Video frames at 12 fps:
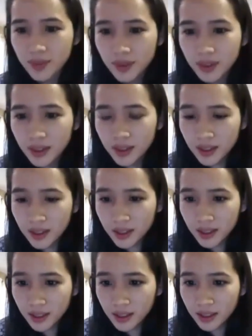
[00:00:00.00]

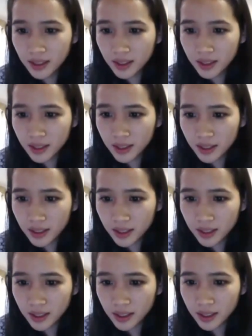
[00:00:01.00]

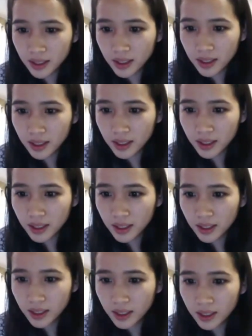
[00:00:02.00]

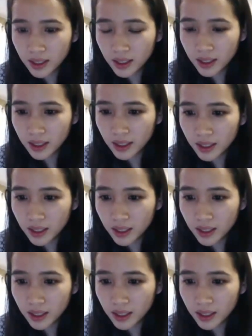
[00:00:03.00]
(not speaking)